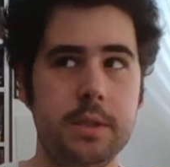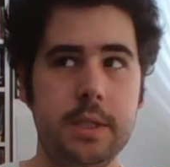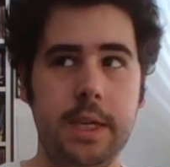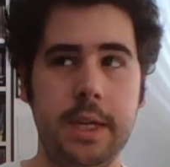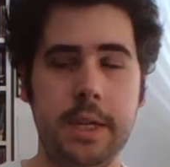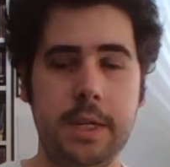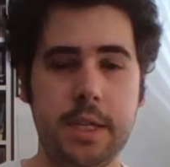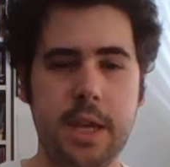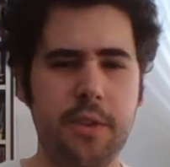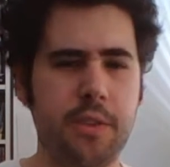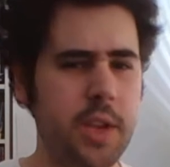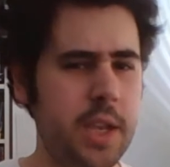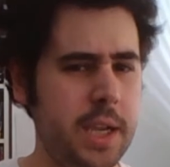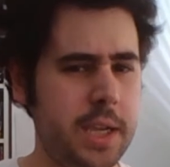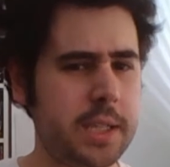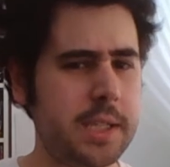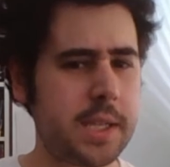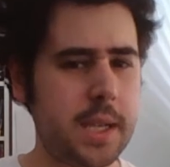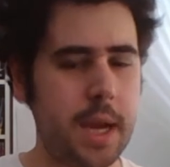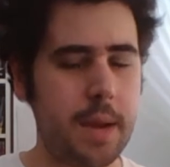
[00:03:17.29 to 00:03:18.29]
And I think
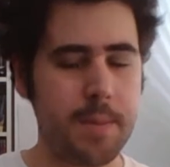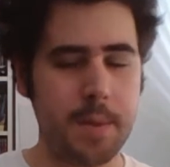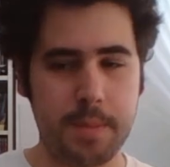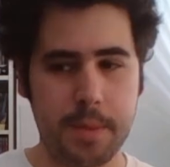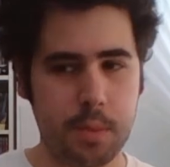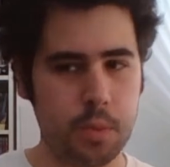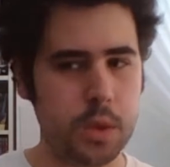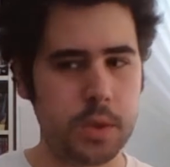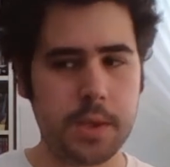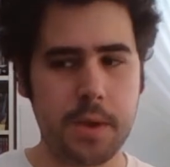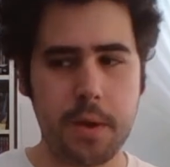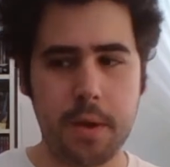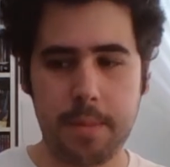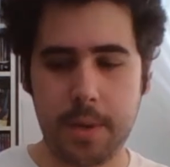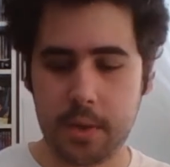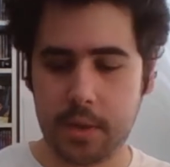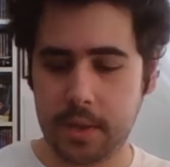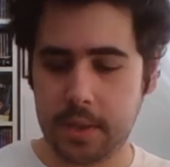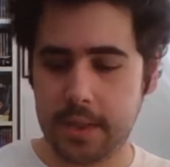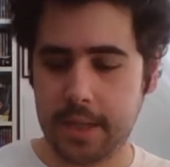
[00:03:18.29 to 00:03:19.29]
it's coming, but we'll talk
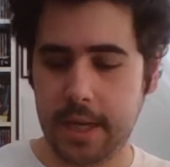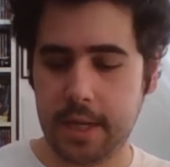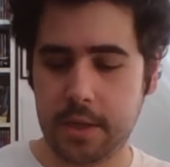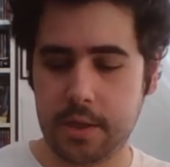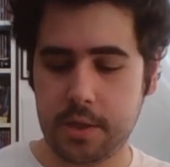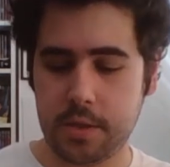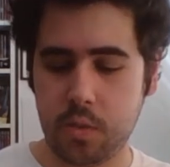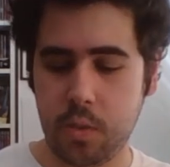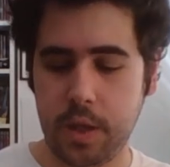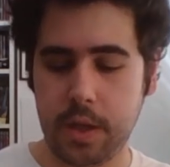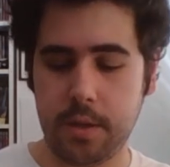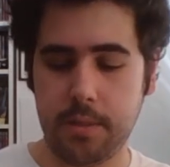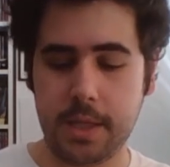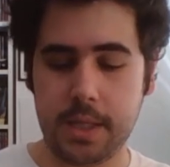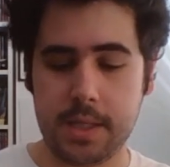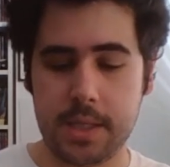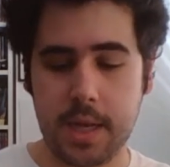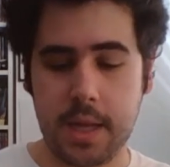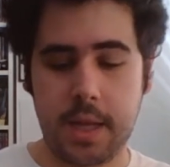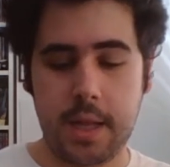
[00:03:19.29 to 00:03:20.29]
about it later as well.
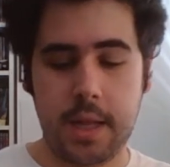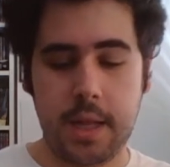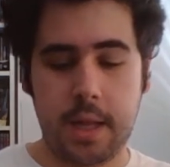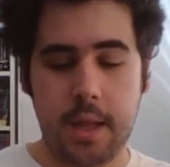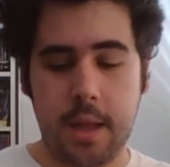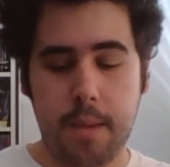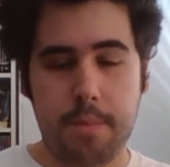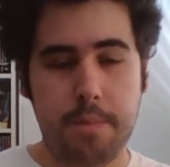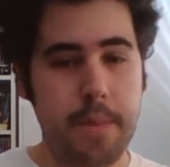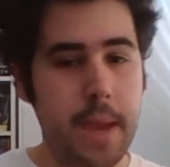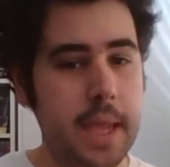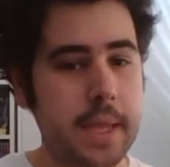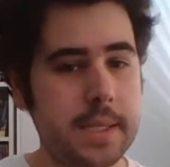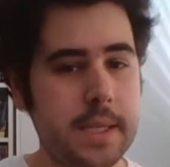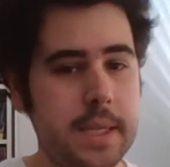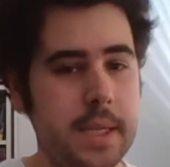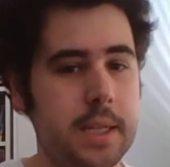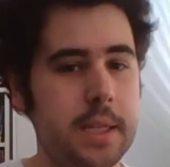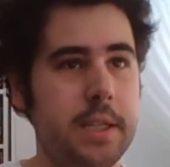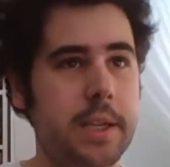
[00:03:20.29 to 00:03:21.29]
But
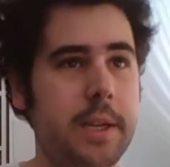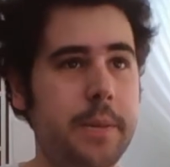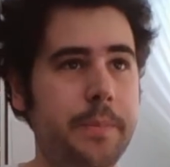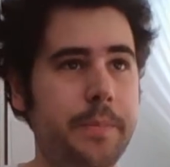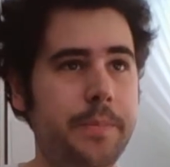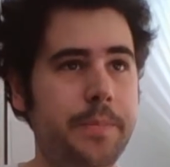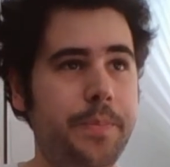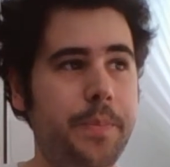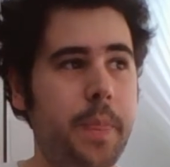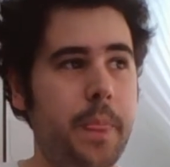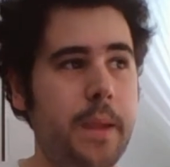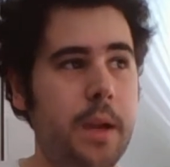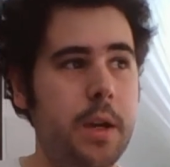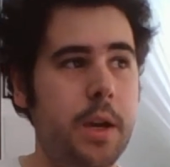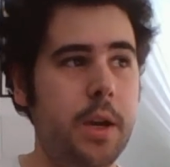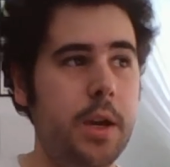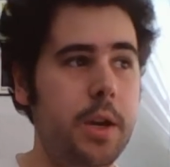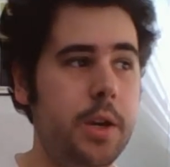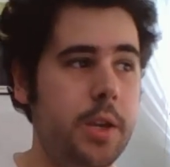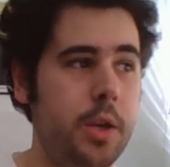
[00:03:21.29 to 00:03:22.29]
basically,
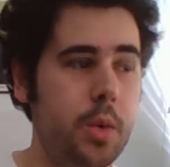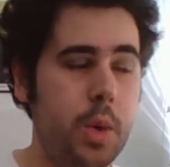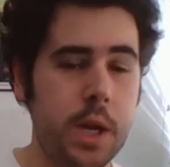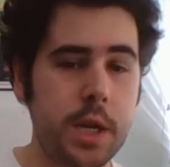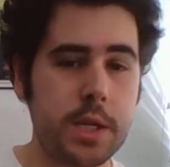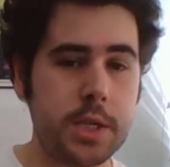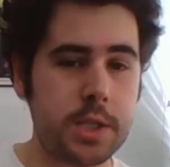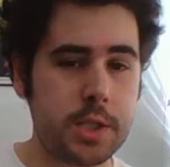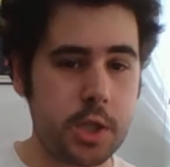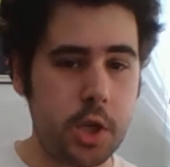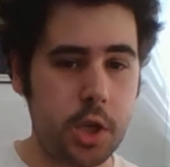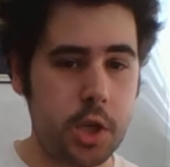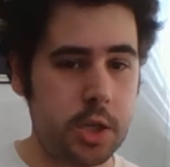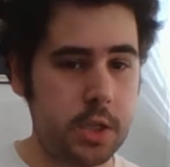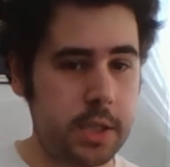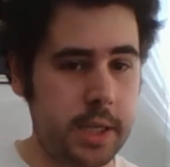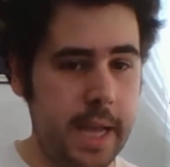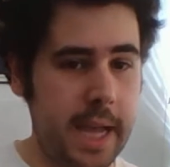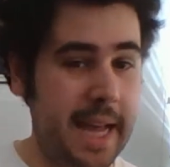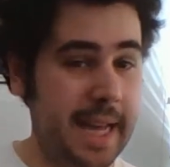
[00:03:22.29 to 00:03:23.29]
uh, you are this
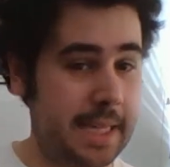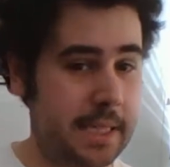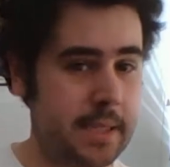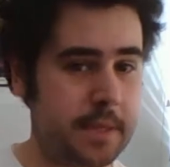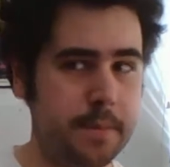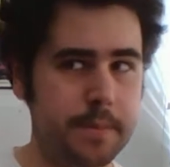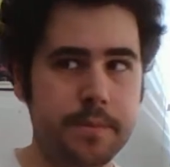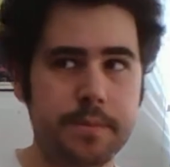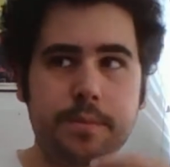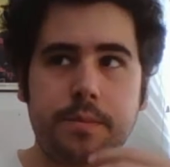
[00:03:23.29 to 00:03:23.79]
girl, Kat,